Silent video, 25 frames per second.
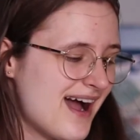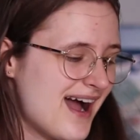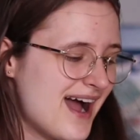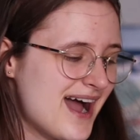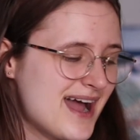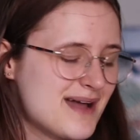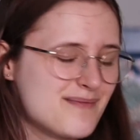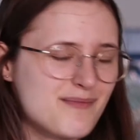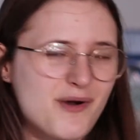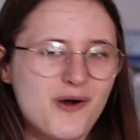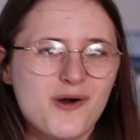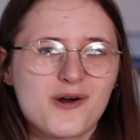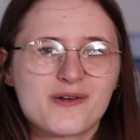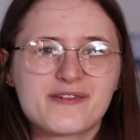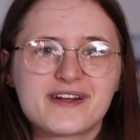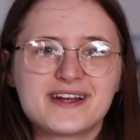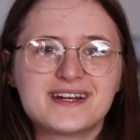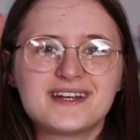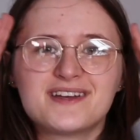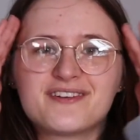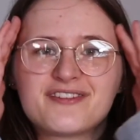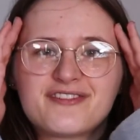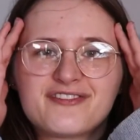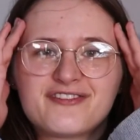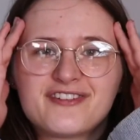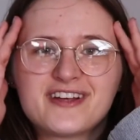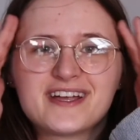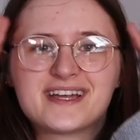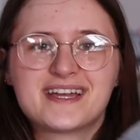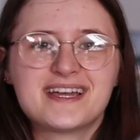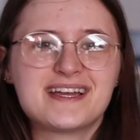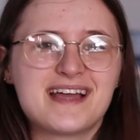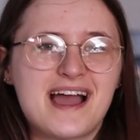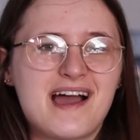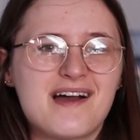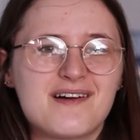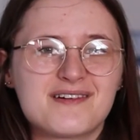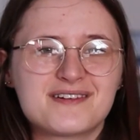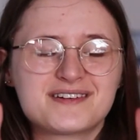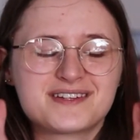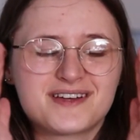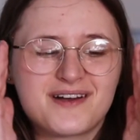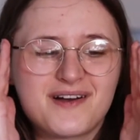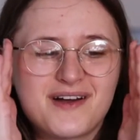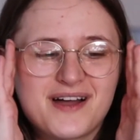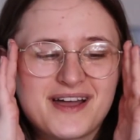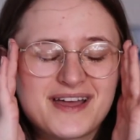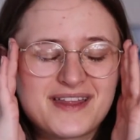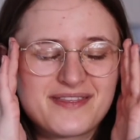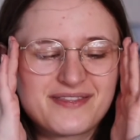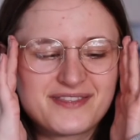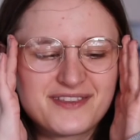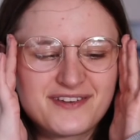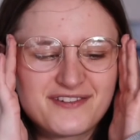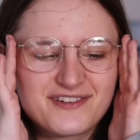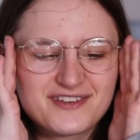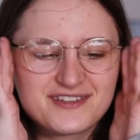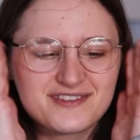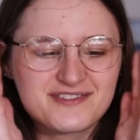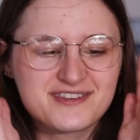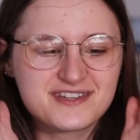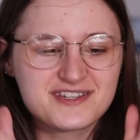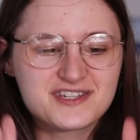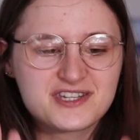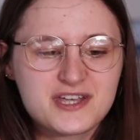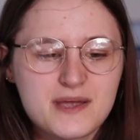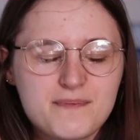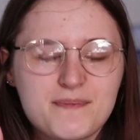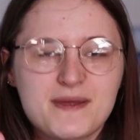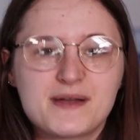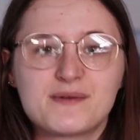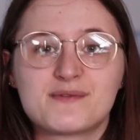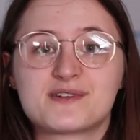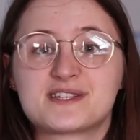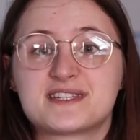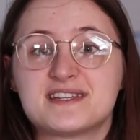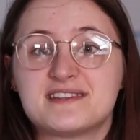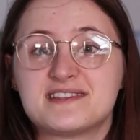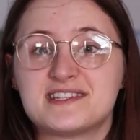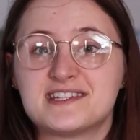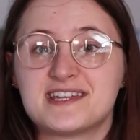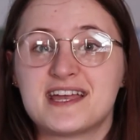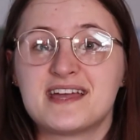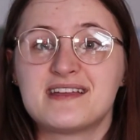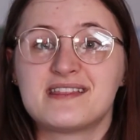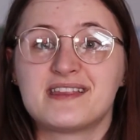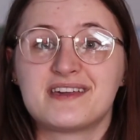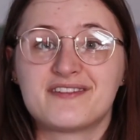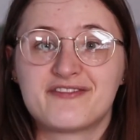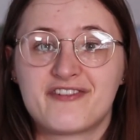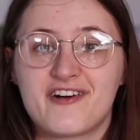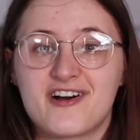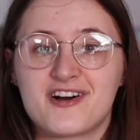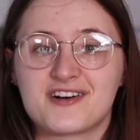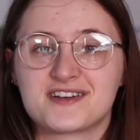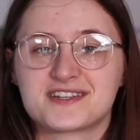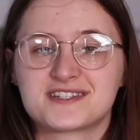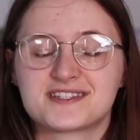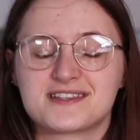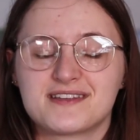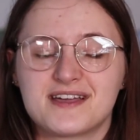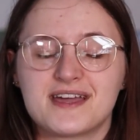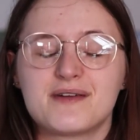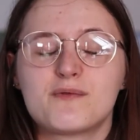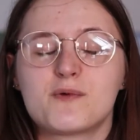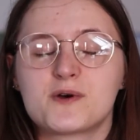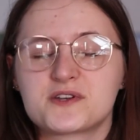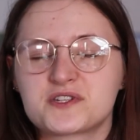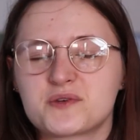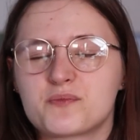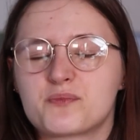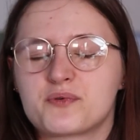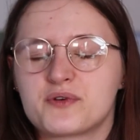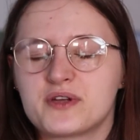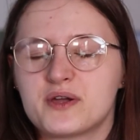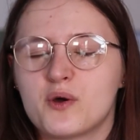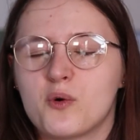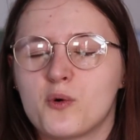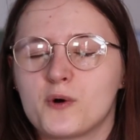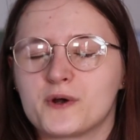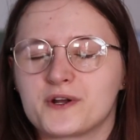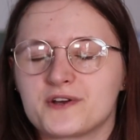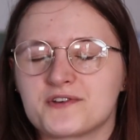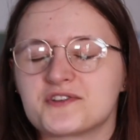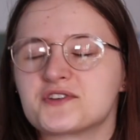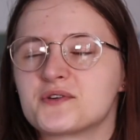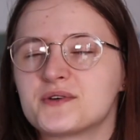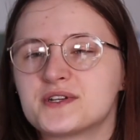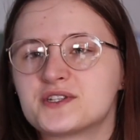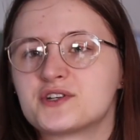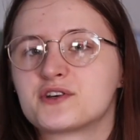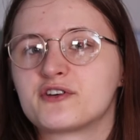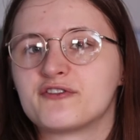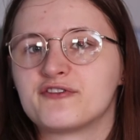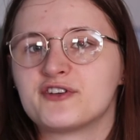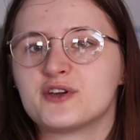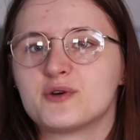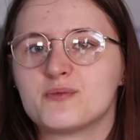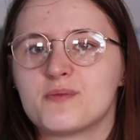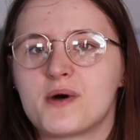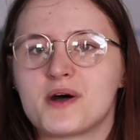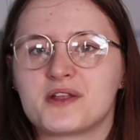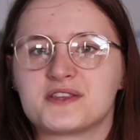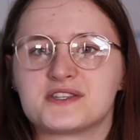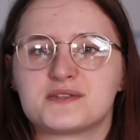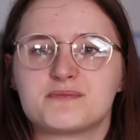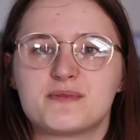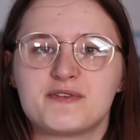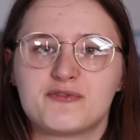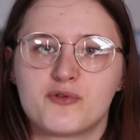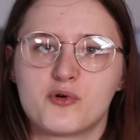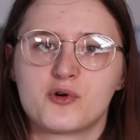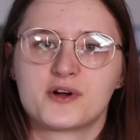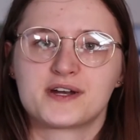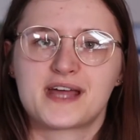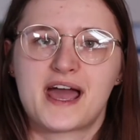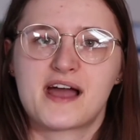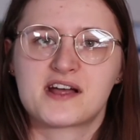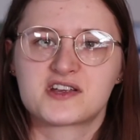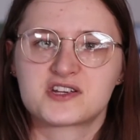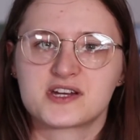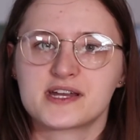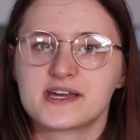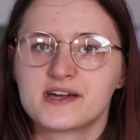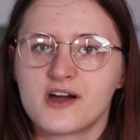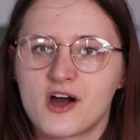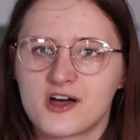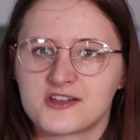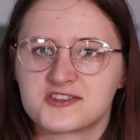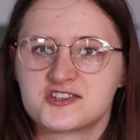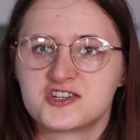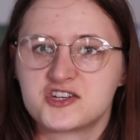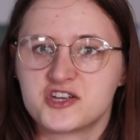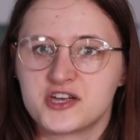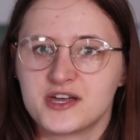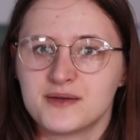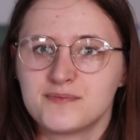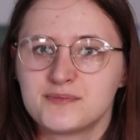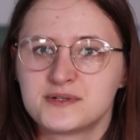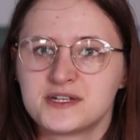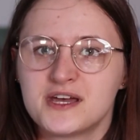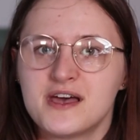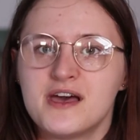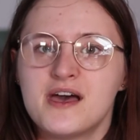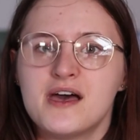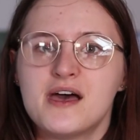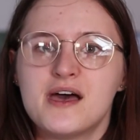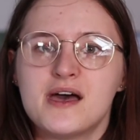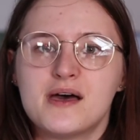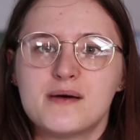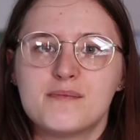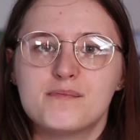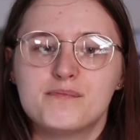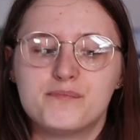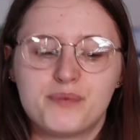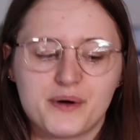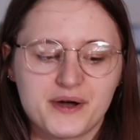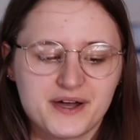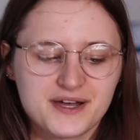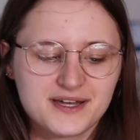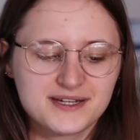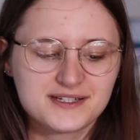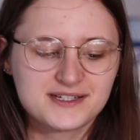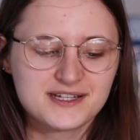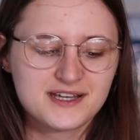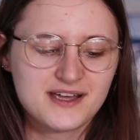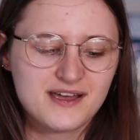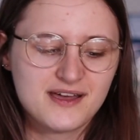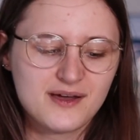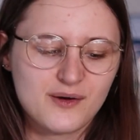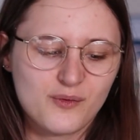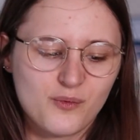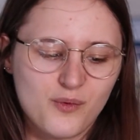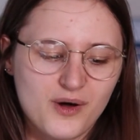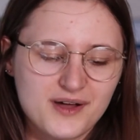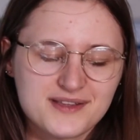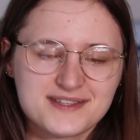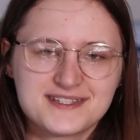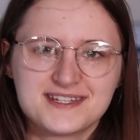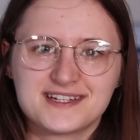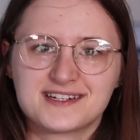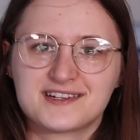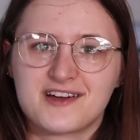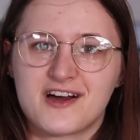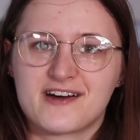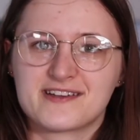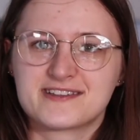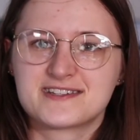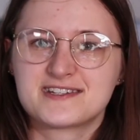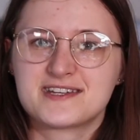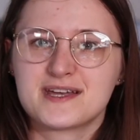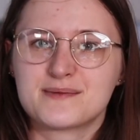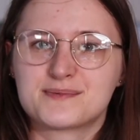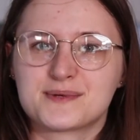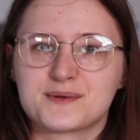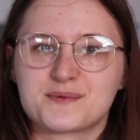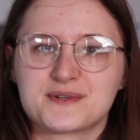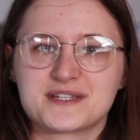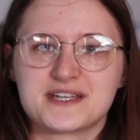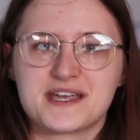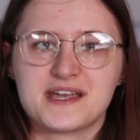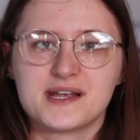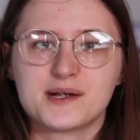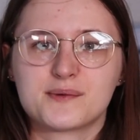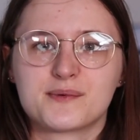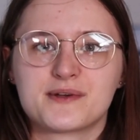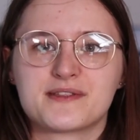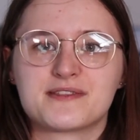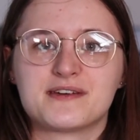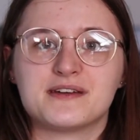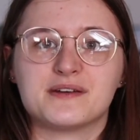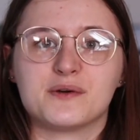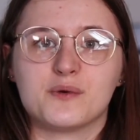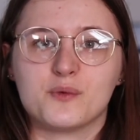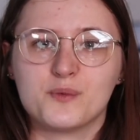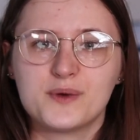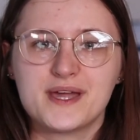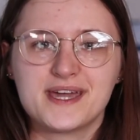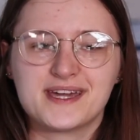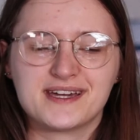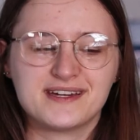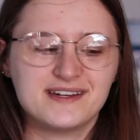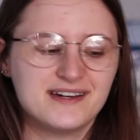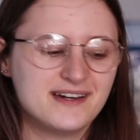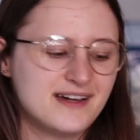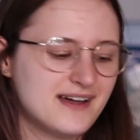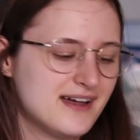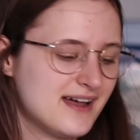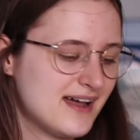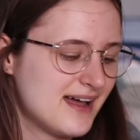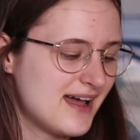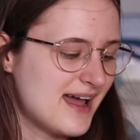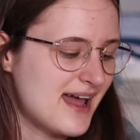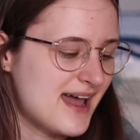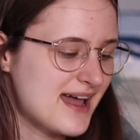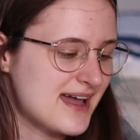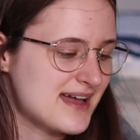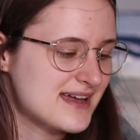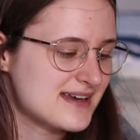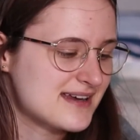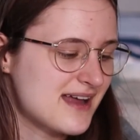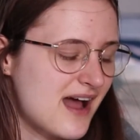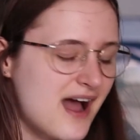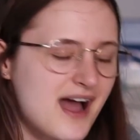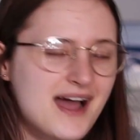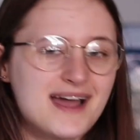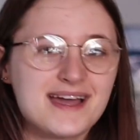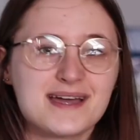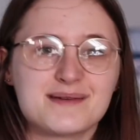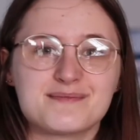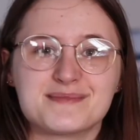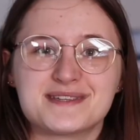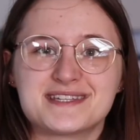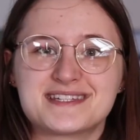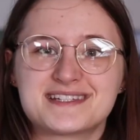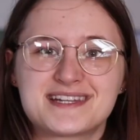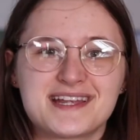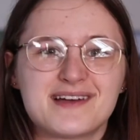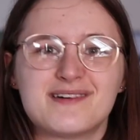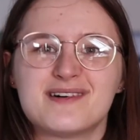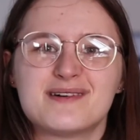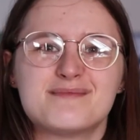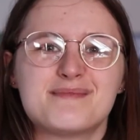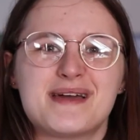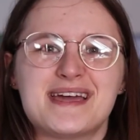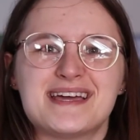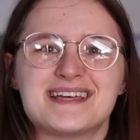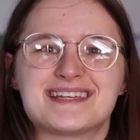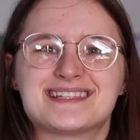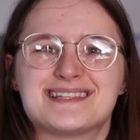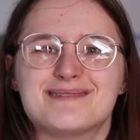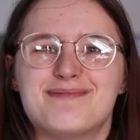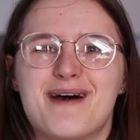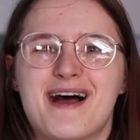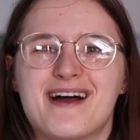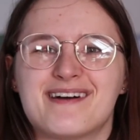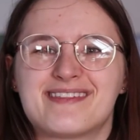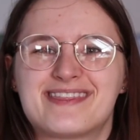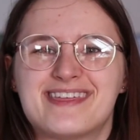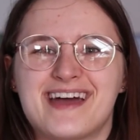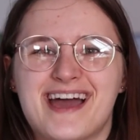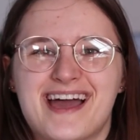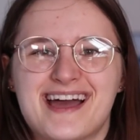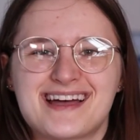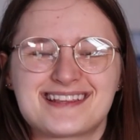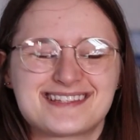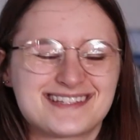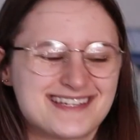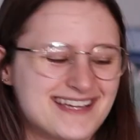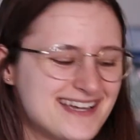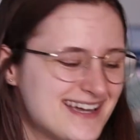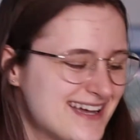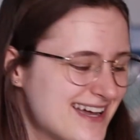I'm already freaking out, and the shipping was insanely fast. It was a pre-order, so it took a few months before it actually got shipped. But once it got shipped, it was here within a week. And I am still amazed about that.